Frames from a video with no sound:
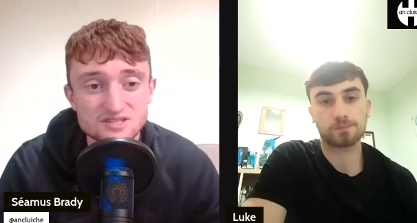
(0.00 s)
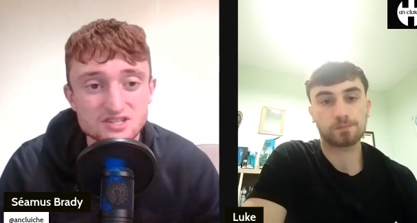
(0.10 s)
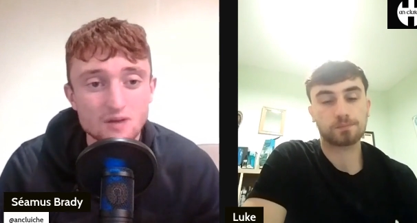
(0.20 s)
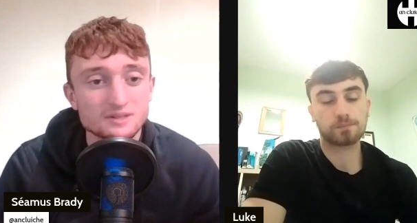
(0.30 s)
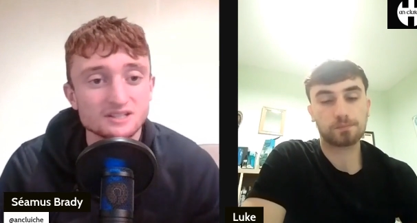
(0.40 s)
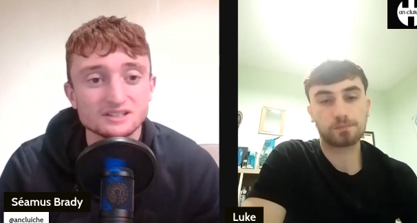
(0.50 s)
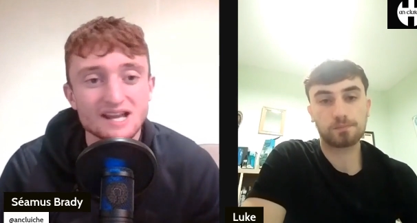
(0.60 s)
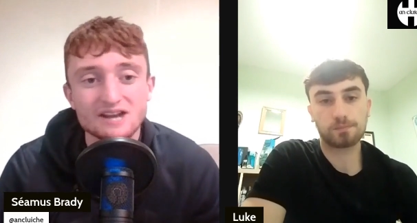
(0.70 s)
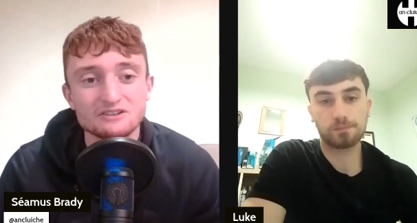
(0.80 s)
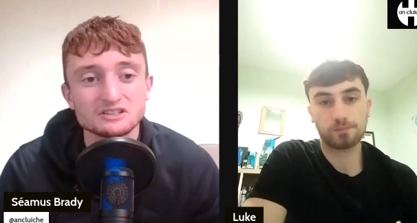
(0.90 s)
Speaker 1: stop
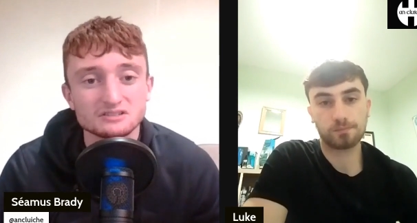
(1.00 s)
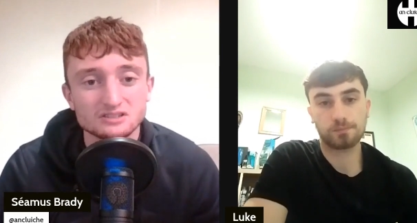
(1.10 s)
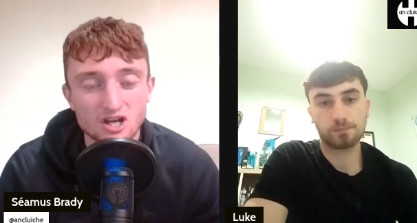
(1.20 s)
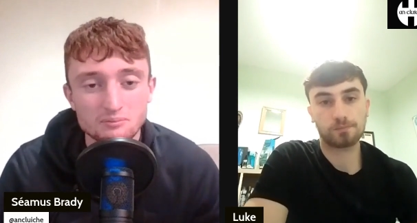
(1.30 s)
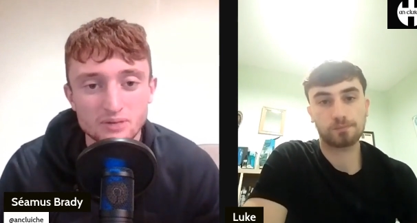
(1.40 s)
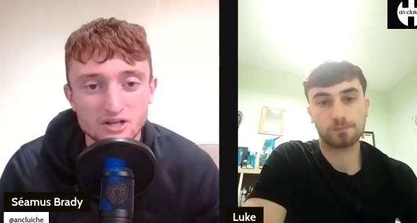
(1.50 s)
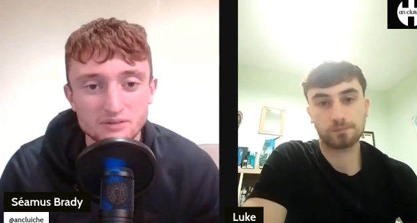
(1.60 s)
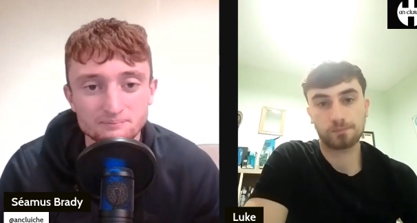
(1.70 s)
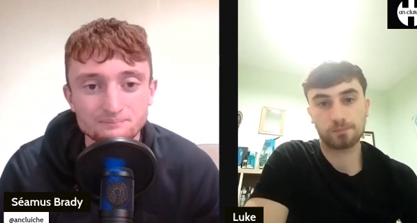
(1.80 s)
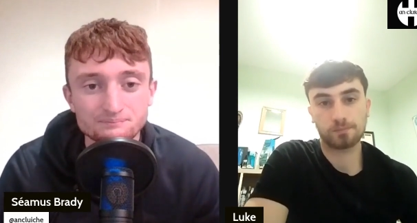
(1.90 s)
Kilkerran Clonburn?
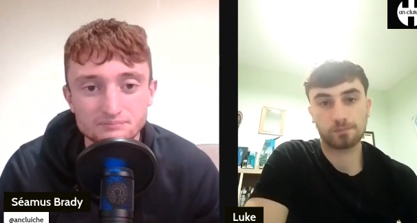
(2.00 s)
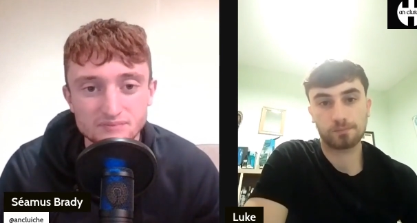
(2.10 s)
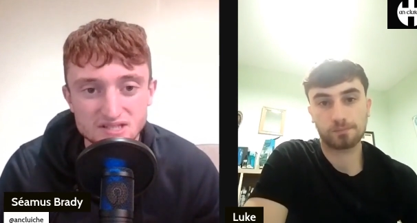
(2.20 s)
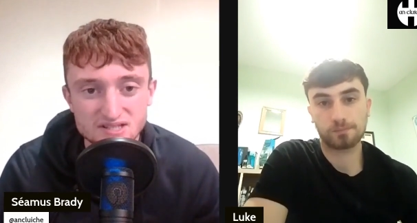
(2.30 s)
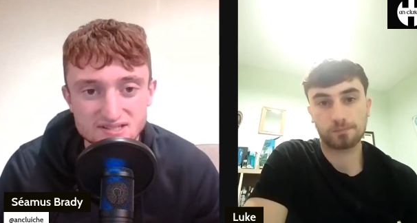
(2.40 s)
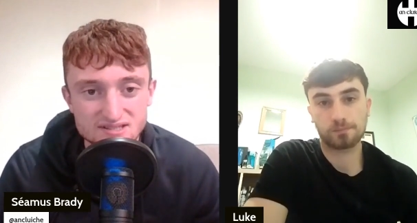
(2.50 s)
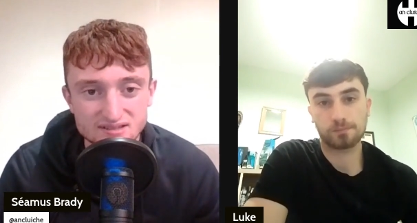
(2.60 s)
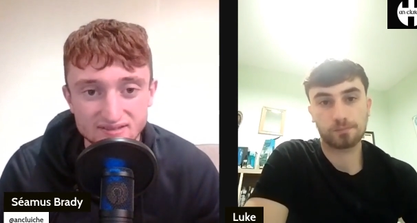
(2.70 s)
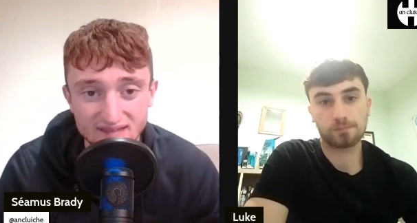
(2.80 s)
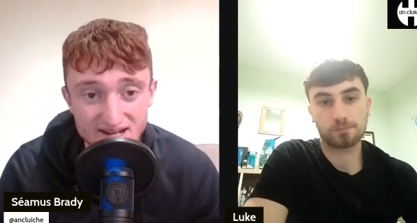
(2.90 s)
Because
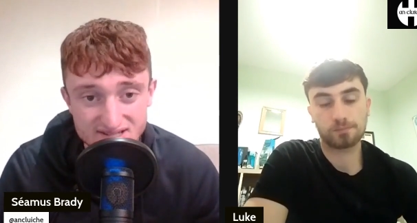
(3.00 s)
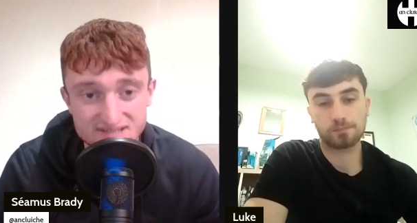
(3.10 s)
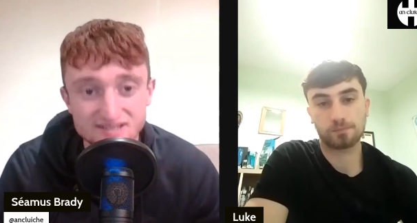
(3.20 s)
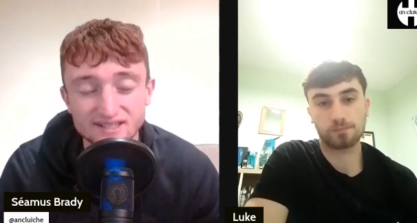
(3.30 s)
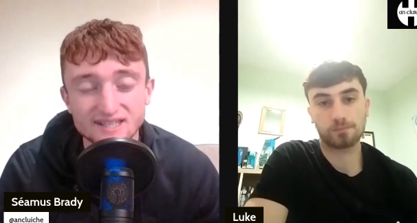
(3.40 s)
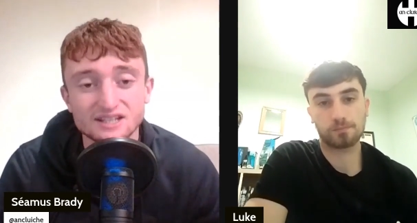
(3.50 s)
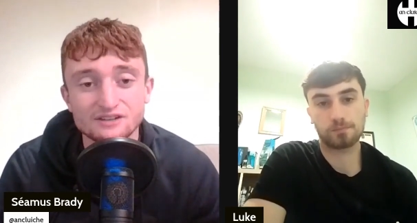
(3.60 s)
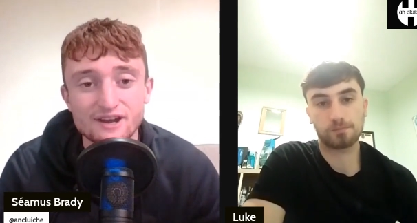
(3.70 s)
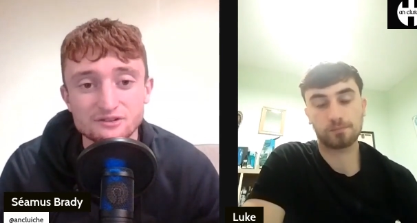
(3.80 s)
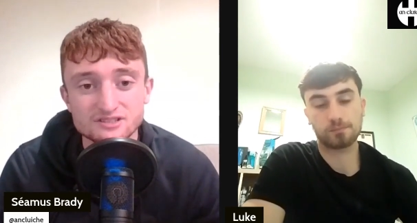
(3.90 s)
they're still kicking
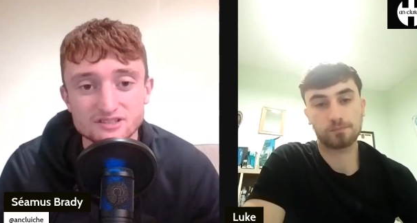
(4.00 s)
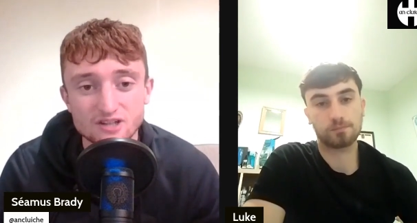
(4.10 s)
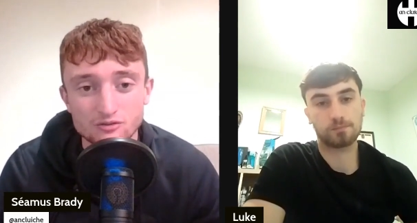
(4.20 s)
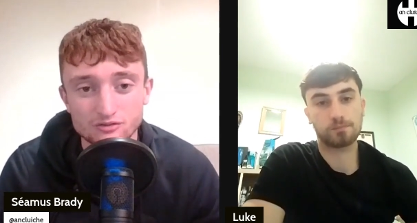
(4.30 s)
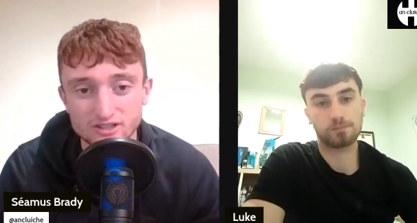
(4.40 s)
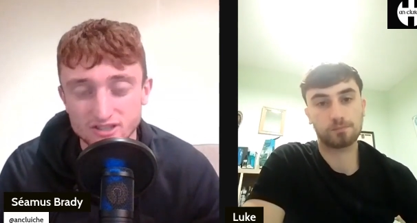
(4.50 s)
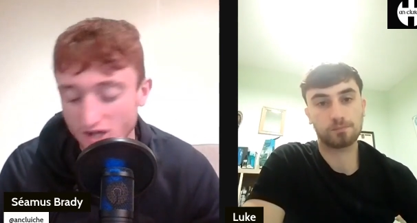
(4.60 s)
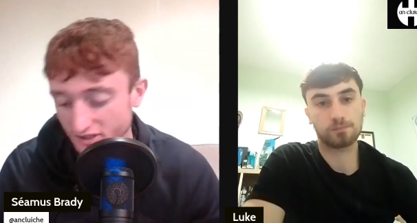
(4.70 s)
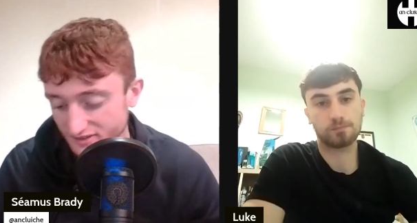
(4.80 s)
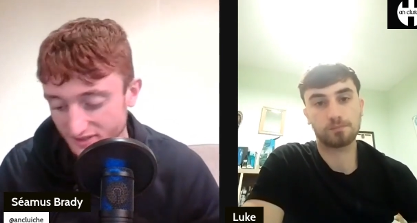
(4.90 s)
around over in
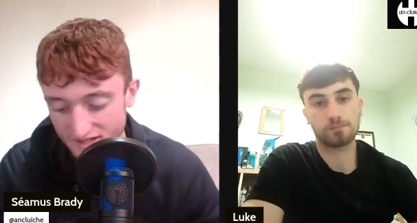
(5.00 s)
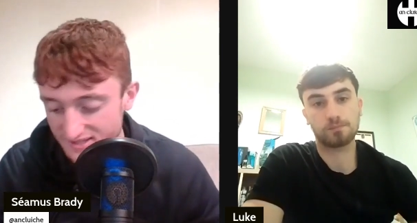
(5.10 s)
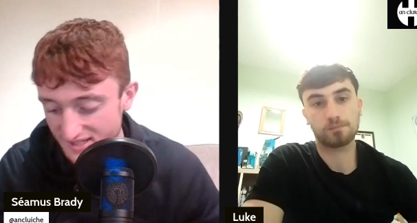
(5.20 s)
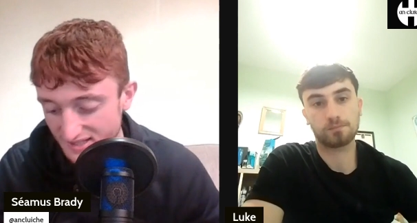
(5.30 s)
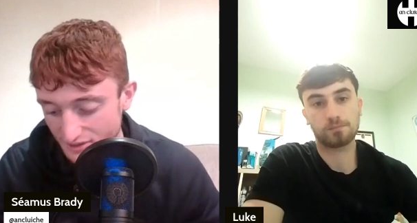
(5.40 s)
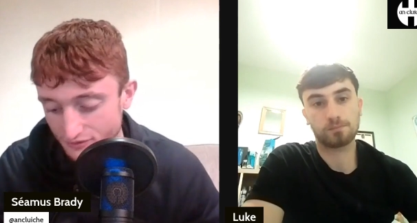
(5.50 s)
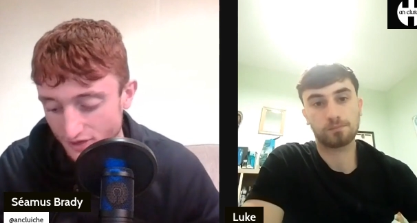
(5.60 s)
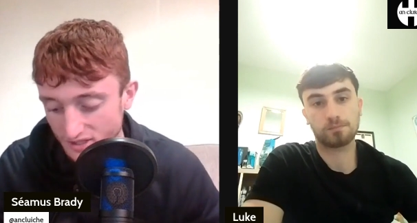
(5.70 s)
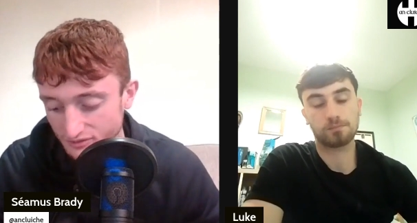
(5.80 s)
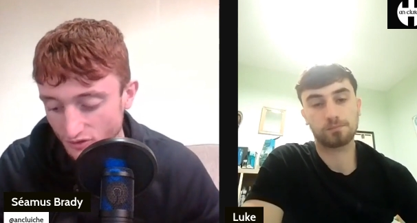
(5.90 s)
Connacht. And I think the
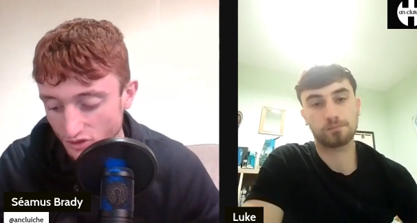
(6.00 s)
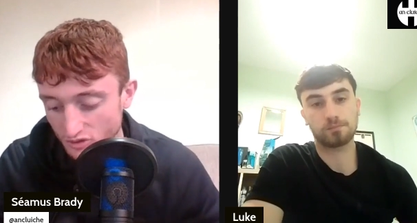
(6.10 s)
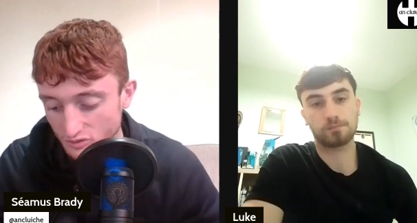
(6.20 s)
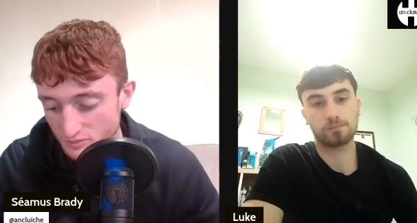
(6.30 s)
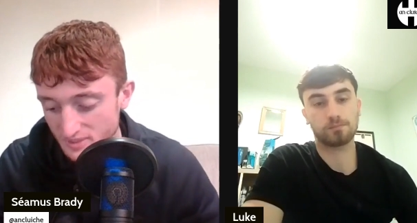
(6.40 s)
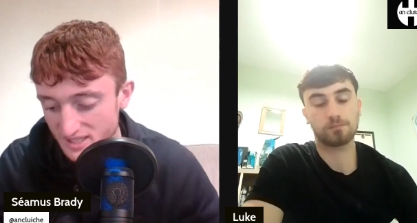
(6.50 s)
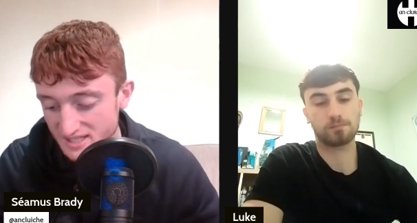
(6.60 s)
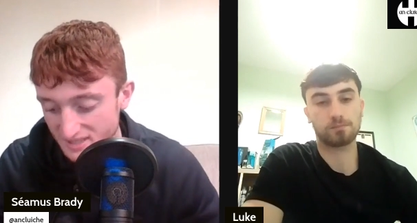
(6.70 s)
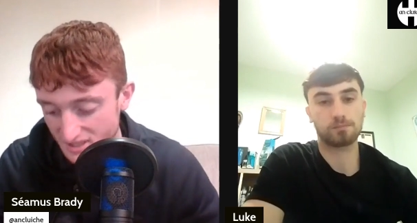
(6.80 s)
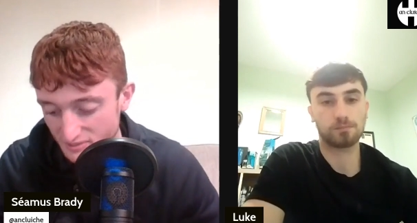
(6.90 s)
final four will be
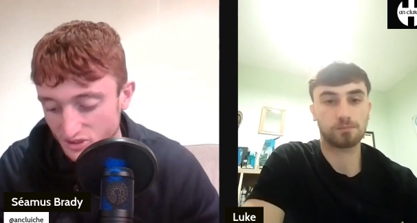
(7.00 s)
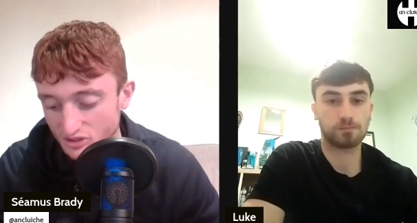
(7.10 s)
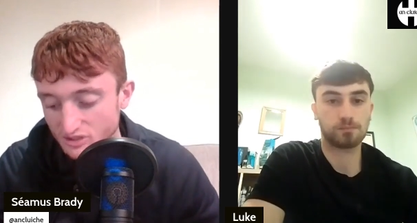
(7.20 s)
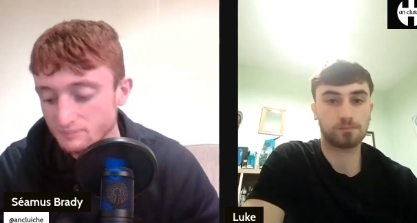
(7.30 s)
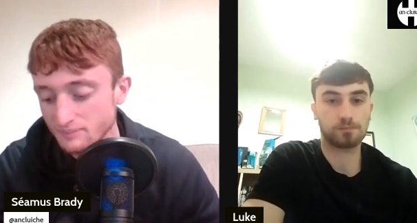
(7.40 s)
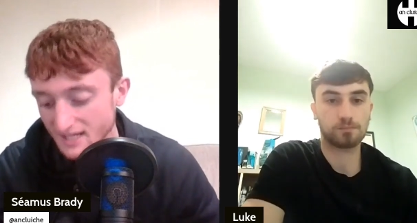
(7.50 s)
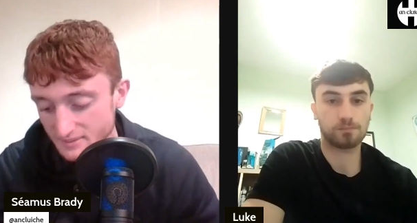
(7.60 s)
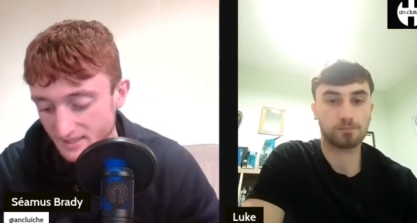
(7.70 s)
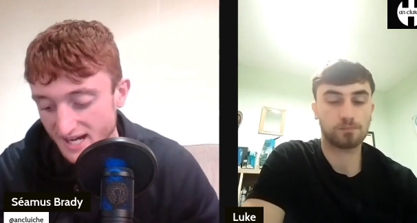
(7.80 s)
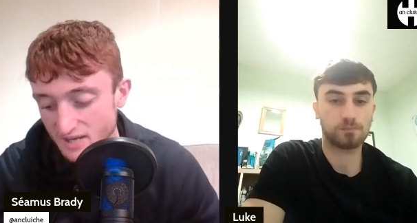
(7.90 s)
Kilmacud,
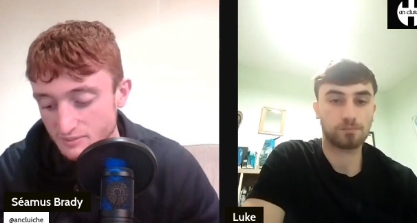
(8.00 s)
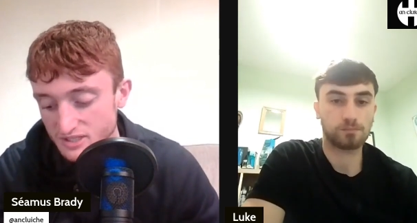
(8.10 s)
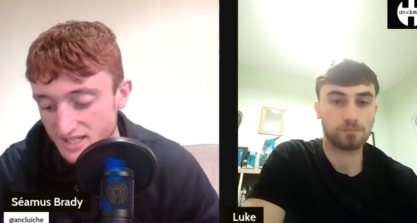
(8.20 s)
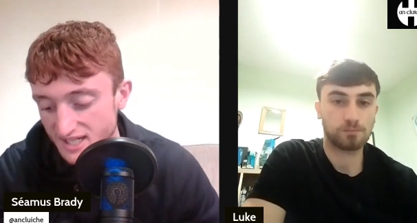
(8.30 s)
Ballymacarby,